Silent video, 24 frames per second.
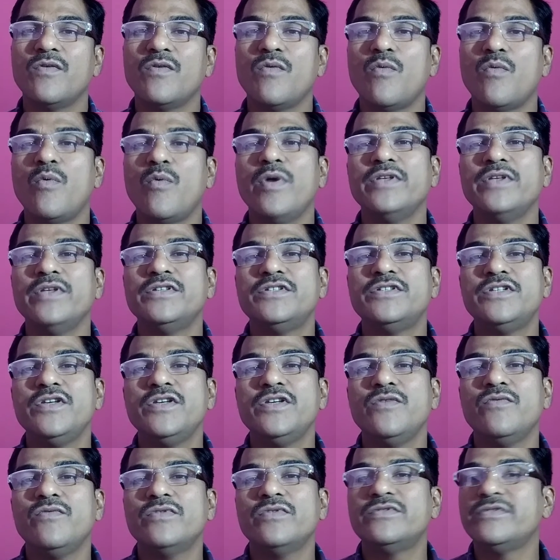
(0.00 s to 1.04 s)
when she
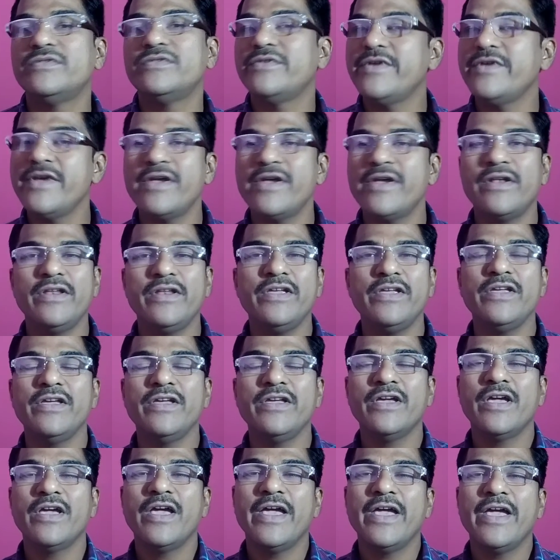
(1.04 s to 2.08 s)
was really
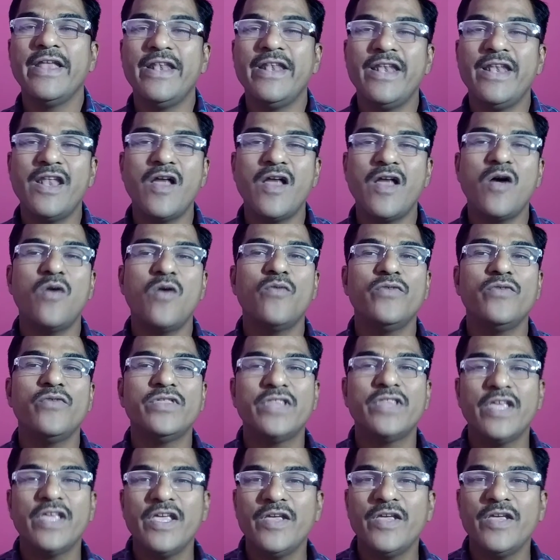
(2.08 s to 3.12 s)
in love with
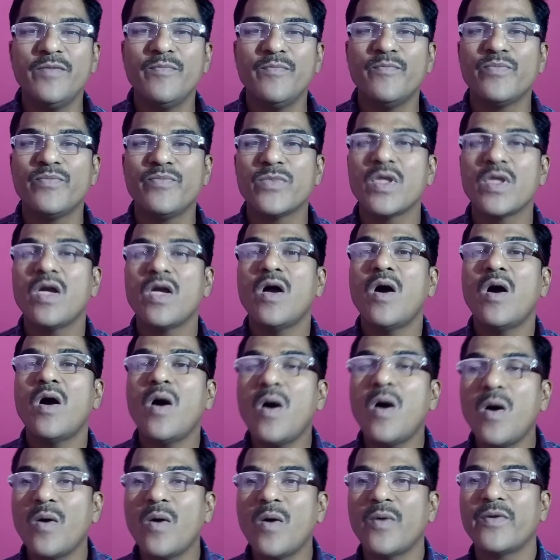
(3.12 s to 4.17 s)
him,
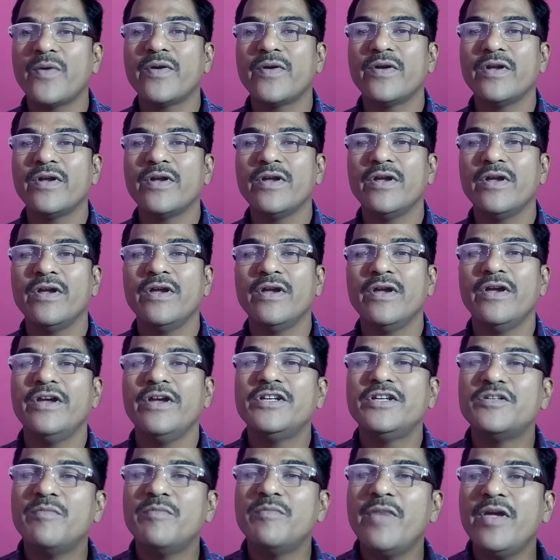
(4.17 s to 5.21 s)
or
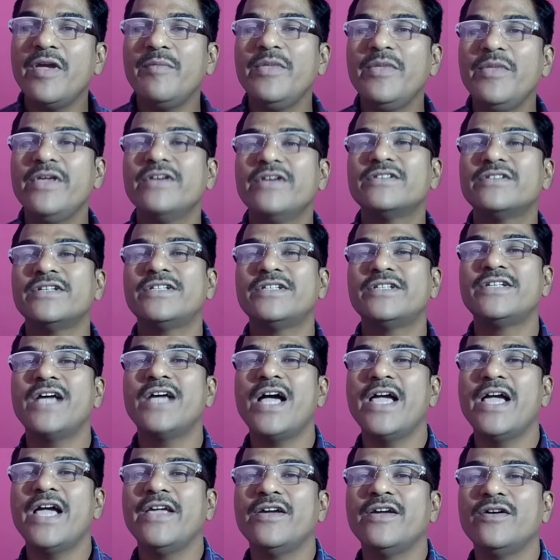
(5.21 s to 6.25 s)
it may be a
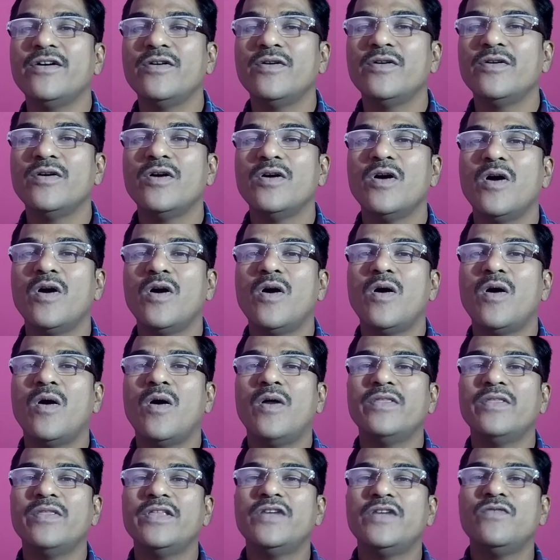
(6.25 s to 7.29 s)
satire
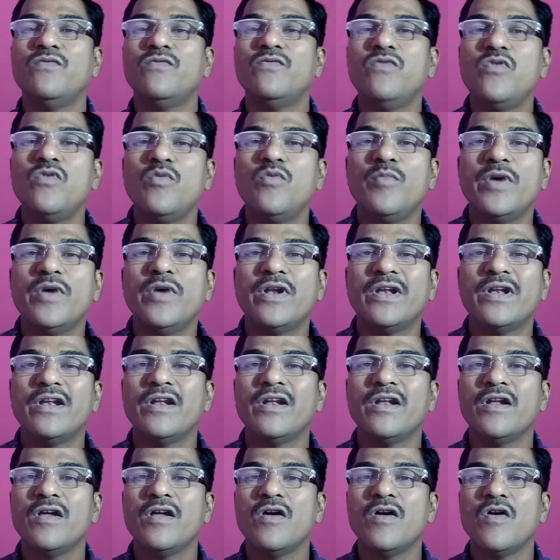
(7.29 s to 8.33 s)
on that woman
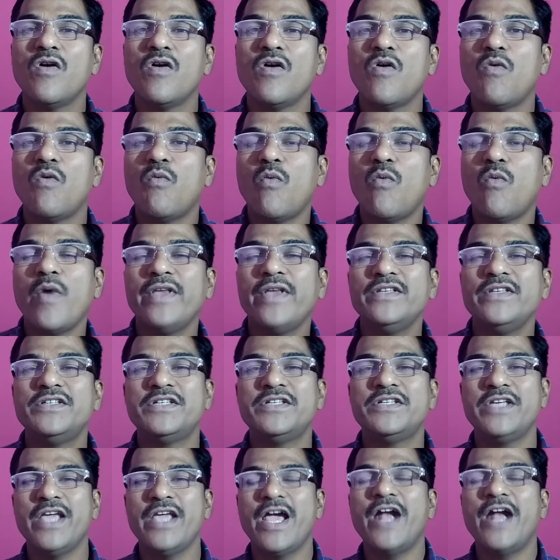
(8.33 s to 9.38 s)
when
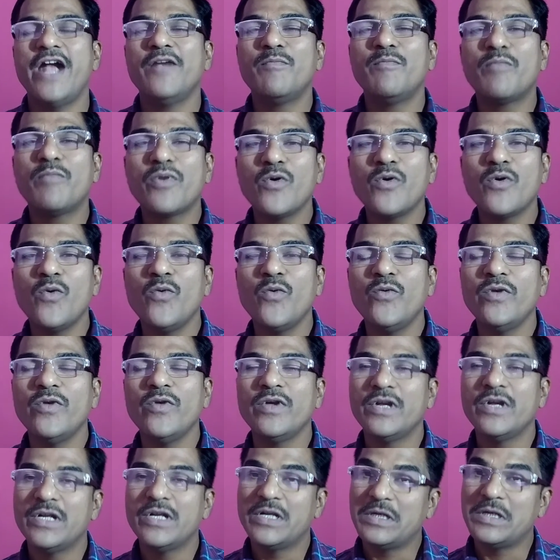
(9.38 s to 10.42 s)
she had proved
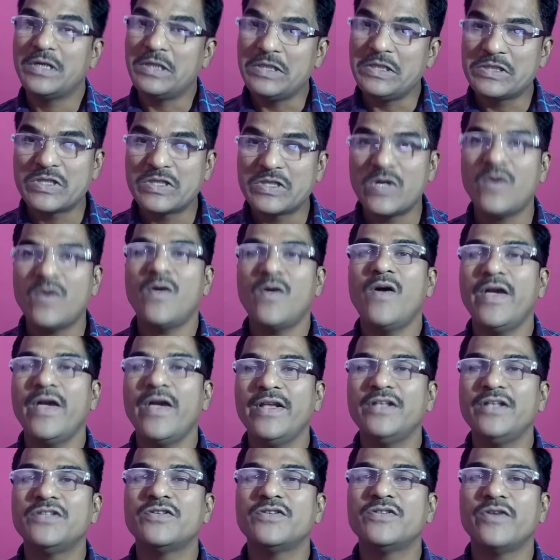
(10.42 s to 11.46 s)

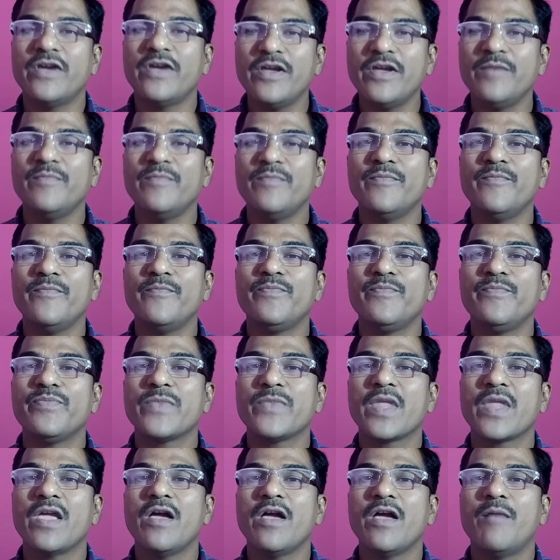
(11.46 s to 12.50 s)
disloyal to him
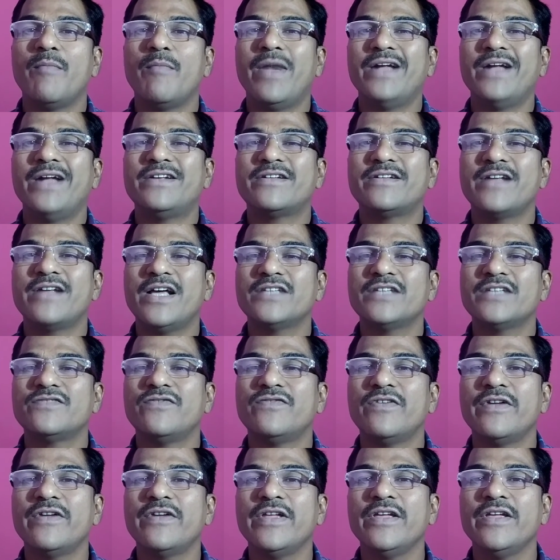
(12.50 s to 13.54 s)
by
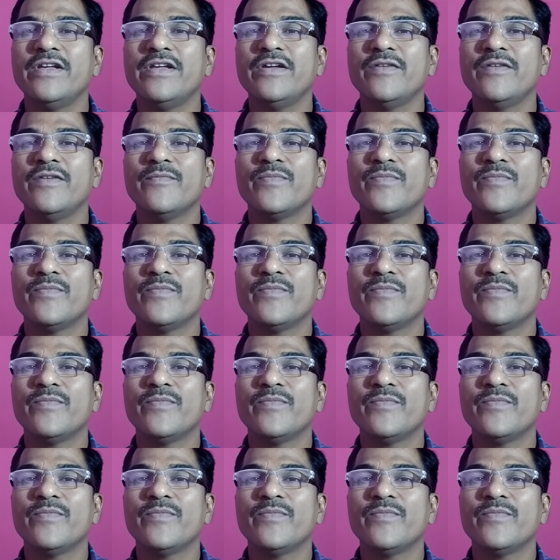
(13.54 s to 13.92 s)
transferring